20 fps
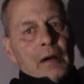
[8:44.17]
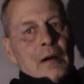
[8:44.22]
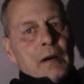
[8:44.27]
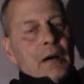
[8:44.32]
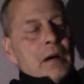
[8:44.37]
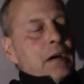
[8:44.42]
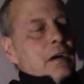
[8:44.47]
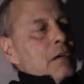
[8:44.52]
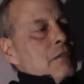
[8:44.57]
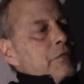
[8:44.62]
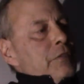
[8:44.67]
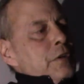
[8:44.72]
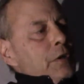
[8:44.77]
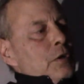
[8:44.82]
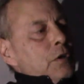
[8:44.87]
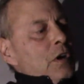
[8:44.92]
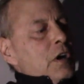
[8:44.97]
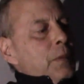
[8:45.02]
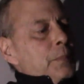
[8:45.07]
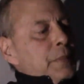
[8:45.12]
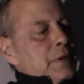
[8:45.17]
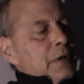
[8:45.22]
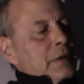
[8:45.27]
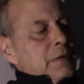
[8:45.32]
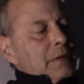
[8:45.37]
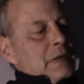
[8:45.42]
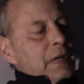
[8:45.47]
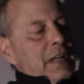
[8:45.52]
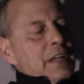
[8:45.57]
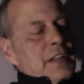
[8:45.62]
of your upper
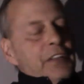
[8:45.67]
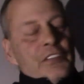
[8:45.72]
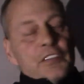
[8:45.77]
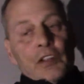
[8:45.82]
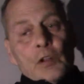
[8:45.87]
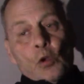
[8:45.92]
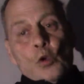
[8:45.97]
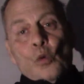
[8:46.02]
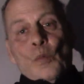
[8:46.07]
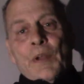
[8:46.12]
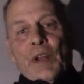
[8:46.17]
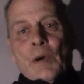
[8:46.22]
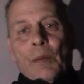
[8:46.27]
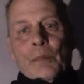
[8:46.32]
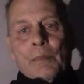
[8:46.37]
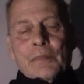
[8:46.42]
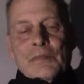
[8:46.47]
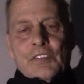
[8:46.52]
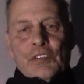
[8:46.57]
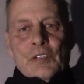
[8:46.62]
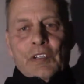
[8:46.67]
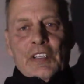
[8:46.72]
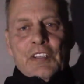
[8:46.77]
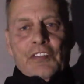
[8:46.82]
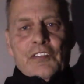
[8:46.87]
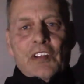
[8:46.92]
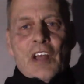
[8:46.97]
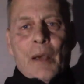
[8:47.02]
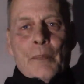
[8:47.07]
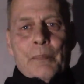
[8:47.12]
and it's aluminum so
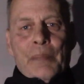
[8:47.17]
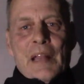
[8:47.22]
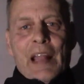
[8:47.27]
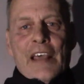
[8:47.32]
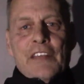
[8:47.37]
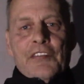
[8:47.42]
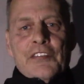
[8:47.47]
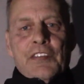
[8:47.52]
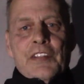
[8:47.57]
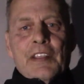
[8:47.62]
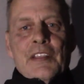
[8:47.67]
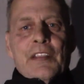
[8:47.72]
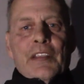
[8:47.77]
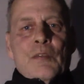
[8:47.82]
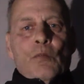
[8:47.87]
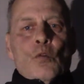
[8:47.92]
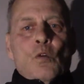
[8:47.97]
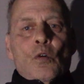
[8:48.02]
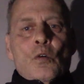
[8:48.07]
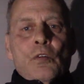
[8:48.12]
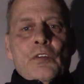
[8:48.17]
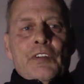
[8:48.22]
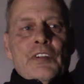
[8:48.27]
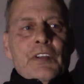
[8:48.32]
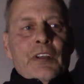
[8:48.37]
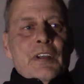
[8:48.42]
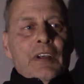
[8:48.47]
it's not plastic it won't